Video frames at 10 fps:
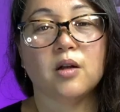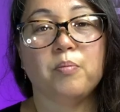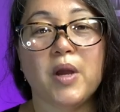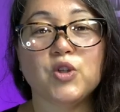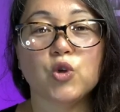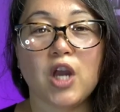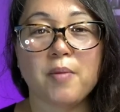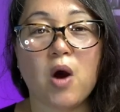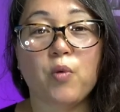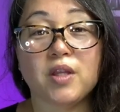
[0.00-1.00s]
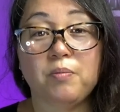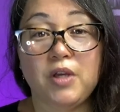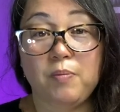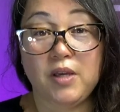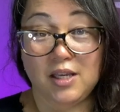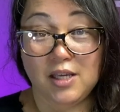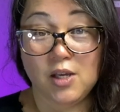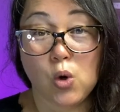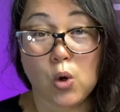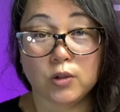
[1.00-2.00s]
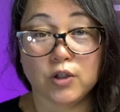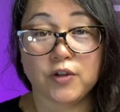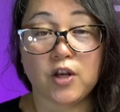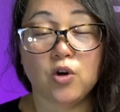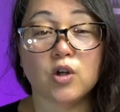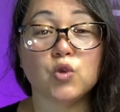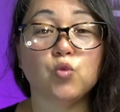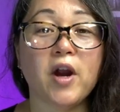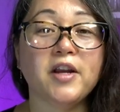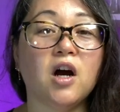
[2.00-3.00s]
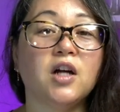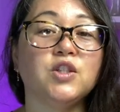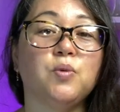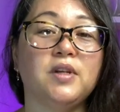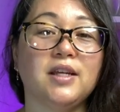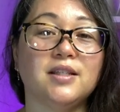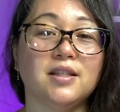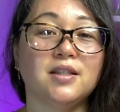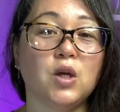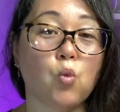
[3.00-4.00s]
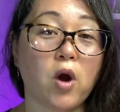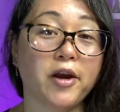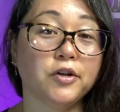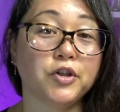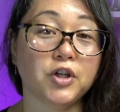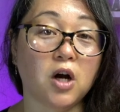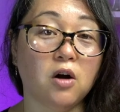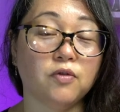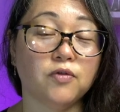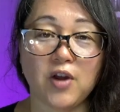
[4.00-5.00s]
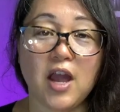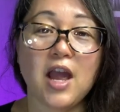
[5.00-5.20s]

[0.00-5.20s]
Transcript: Metro came out with a PPE holder that hooks right onto an existing wire shelf,